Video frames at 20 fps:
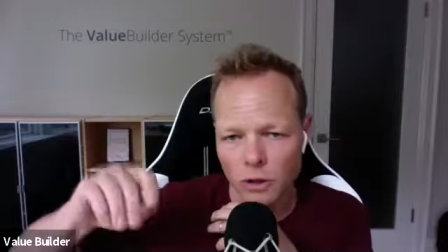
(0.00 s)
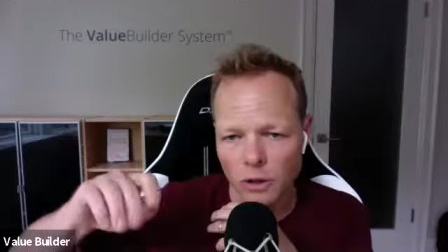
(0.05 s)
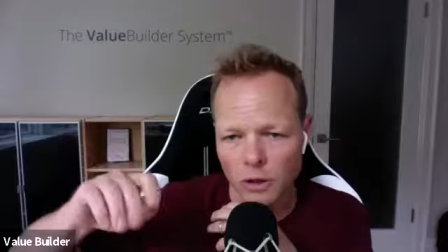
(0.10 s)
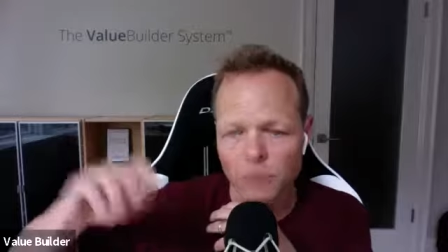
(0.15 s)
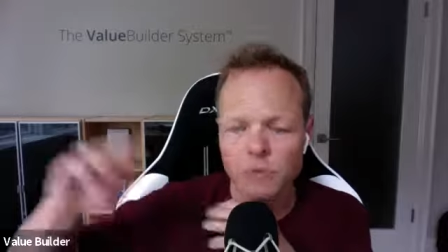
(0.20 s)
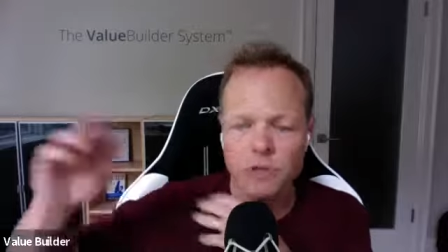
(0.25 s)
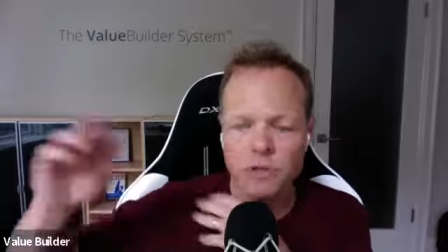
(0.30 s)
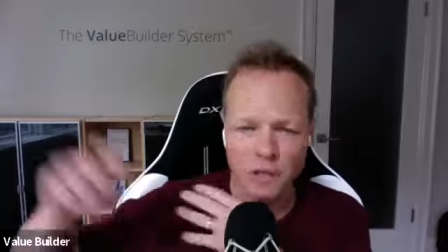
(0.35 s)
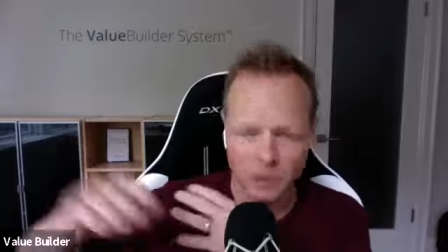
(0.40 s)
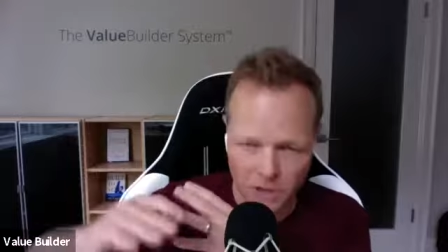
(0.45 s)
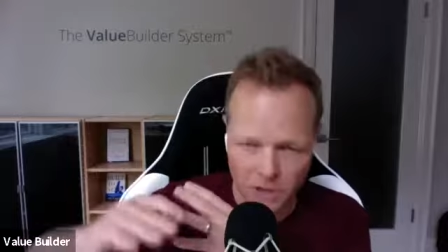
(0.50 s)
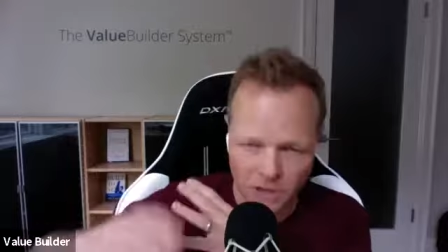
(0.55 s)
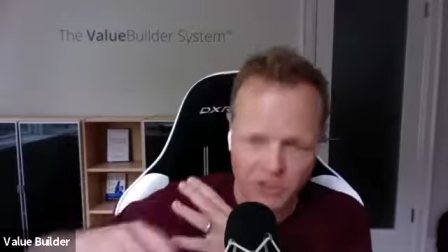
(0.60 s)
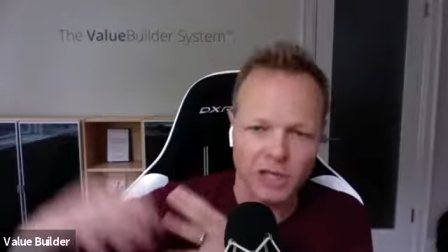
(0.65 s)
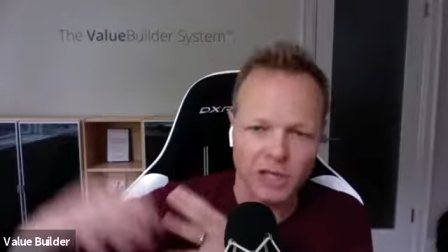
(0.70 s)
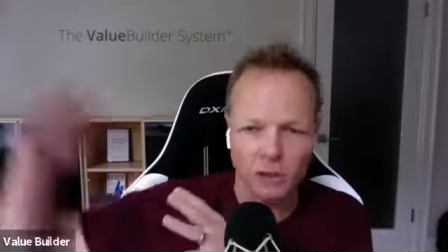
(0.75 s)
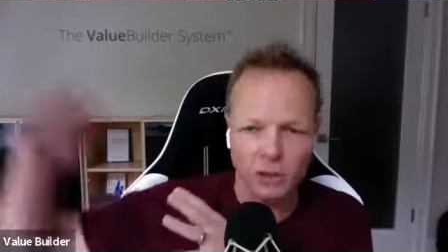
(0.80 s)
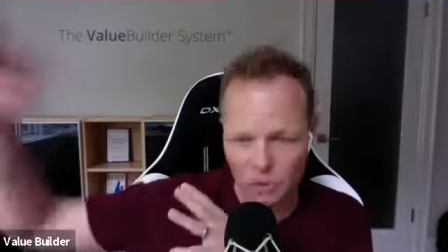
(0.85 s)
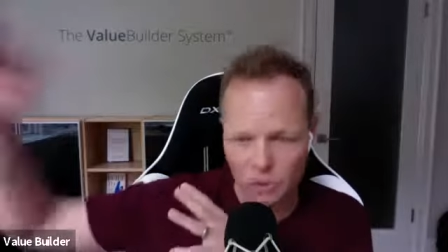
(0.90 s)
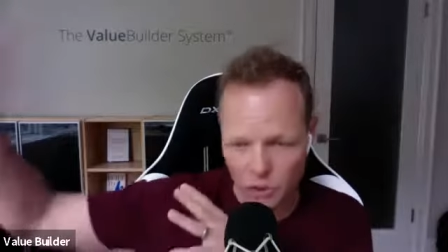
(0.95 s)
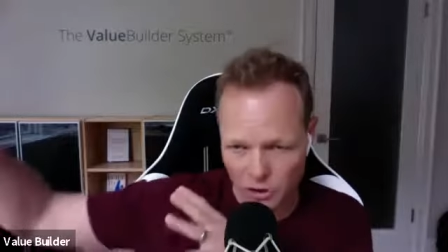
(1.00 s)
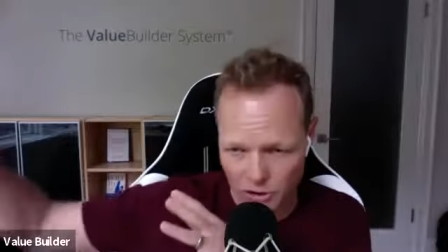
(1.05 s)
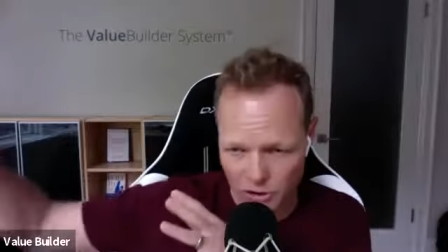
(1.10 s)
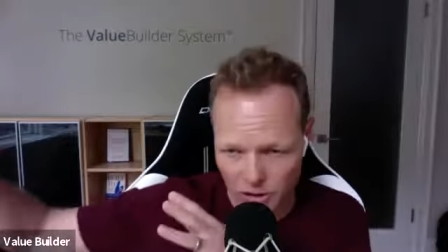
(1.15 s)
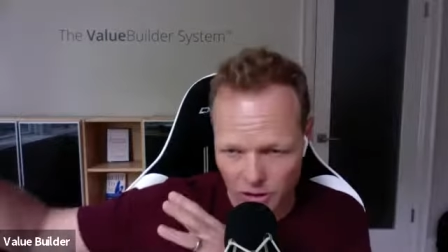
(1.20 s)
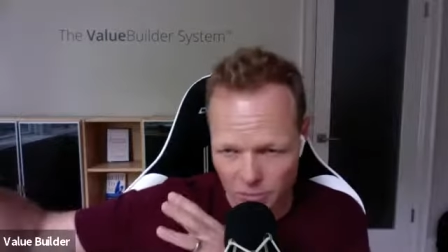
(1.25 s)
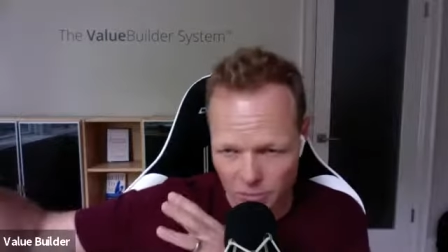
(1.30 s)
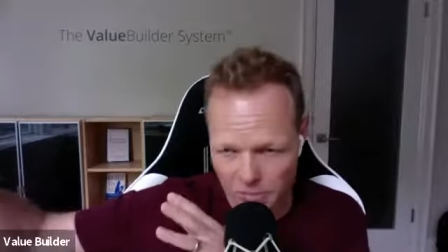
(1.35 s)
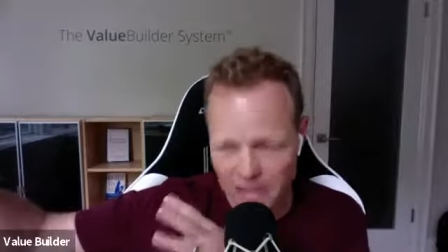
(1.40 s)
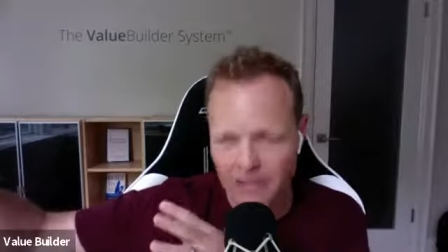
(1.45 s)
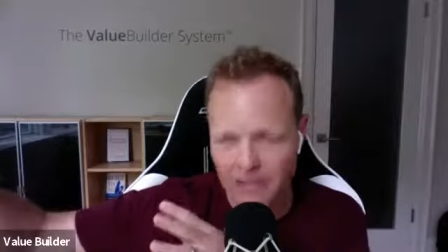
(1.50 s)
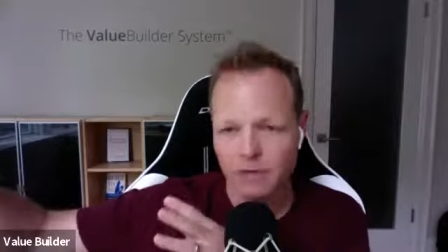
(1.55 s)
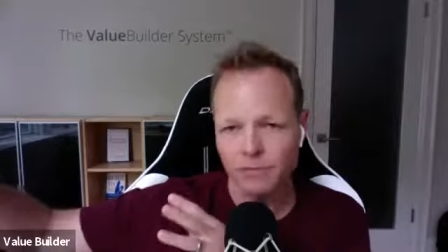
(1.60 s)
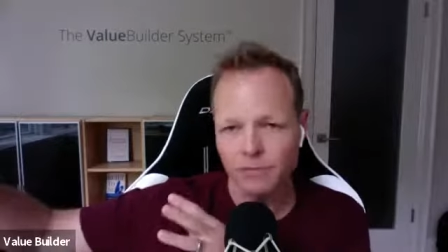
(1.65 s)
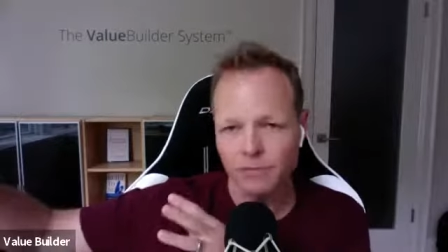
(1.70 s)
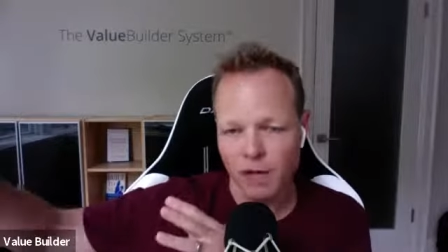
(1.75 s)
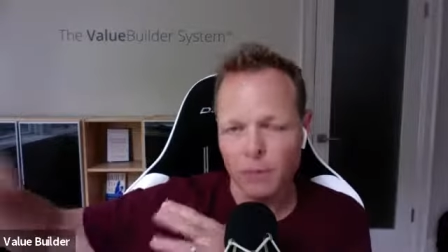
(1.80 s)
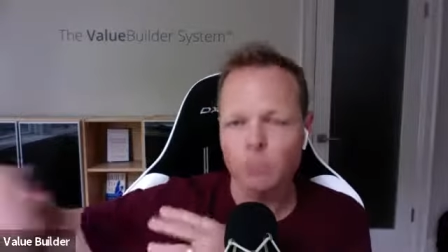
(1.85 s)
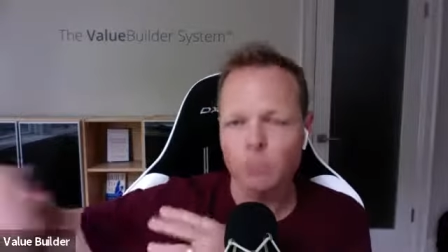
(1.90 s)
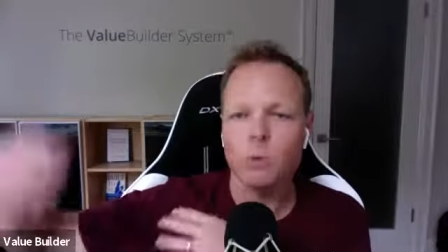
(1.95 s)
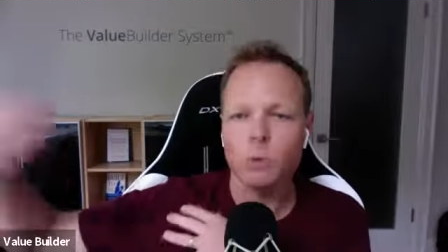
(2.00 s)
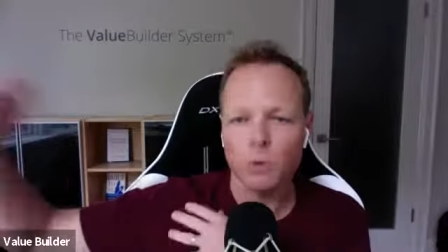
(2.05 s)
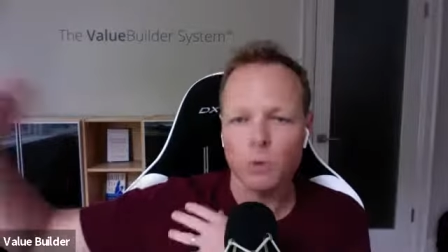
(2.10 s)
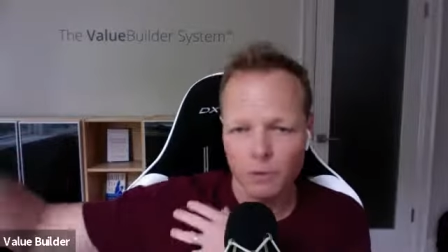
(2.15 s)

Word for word: I was, was going to say you yeah. took it to the media flat yeah, board.